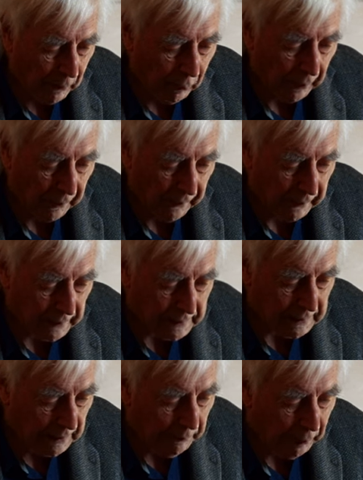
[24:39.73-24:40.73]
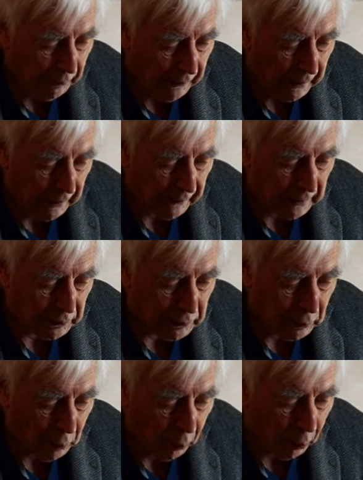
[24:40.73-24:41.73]
When they'd assembled there, they
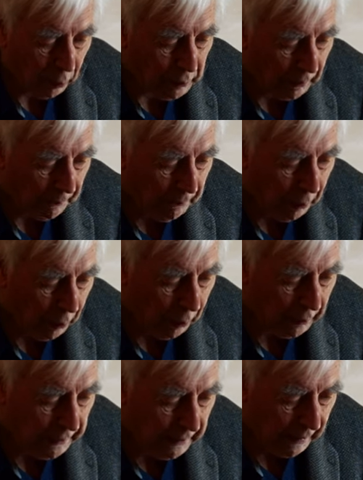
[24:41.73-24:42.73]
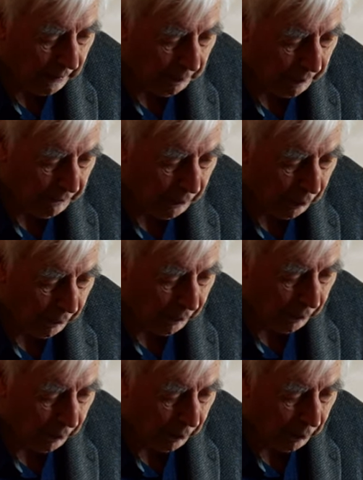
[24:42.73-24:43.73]
drew water and poured it out before the
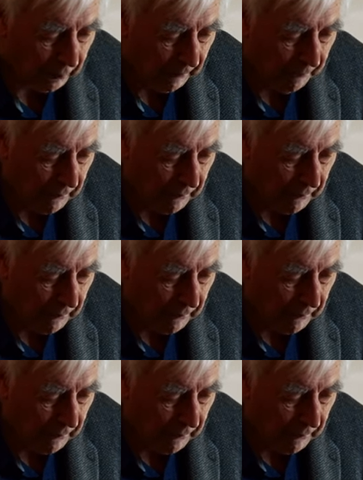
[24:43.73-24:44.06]
Lord.